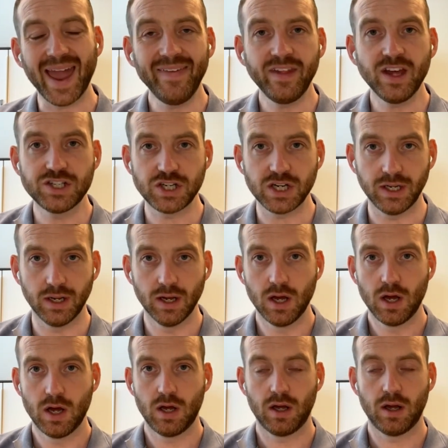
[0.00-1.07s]
energy
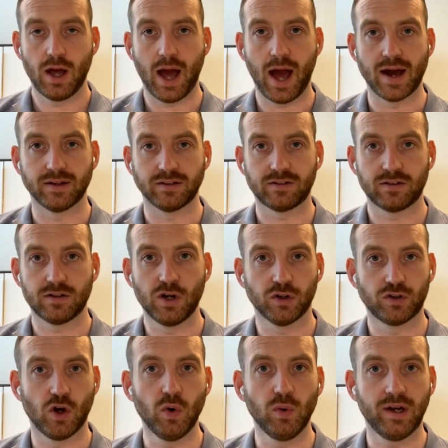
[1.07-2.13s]
as
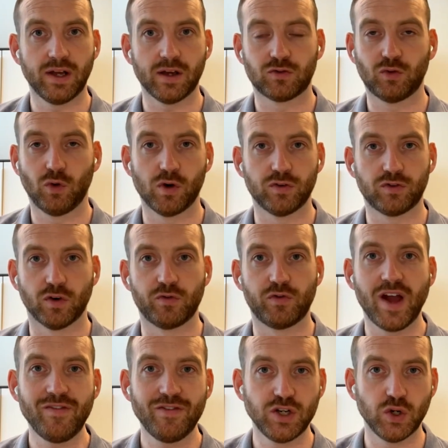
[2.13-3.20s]
not only a source
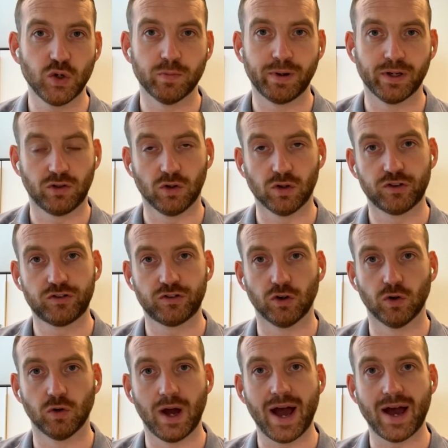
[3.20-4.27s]
of revenue, but
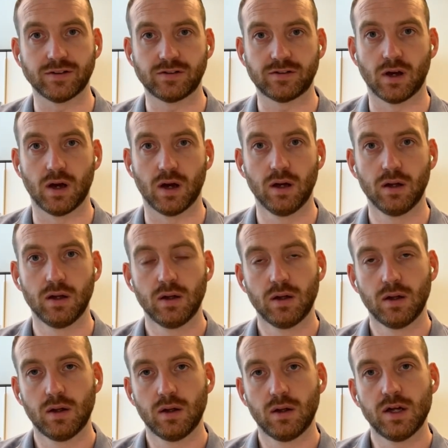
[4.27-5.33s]
also as a
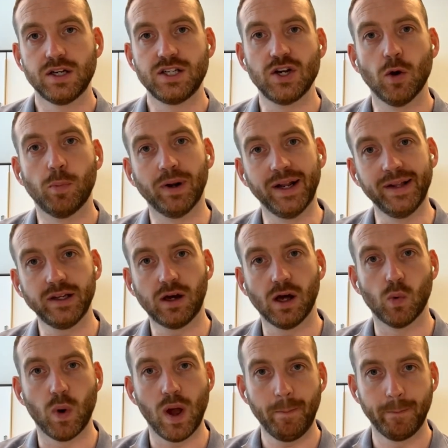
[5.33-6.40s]

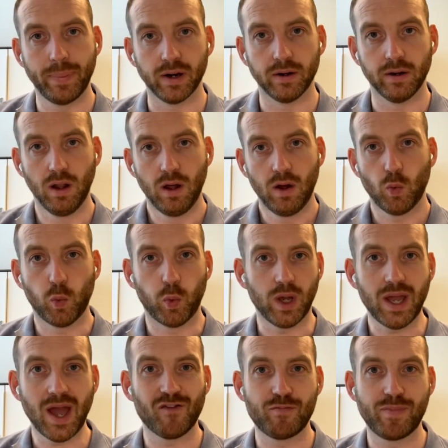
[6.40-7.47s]
geopolitical weapon,
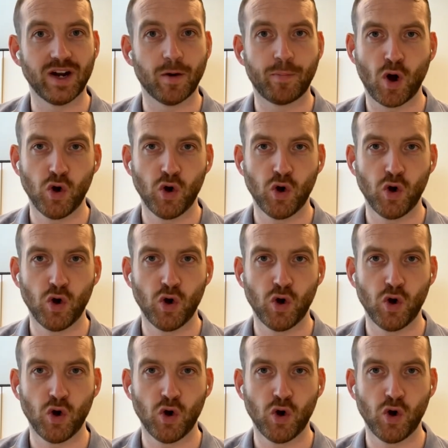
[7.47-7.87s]
we have been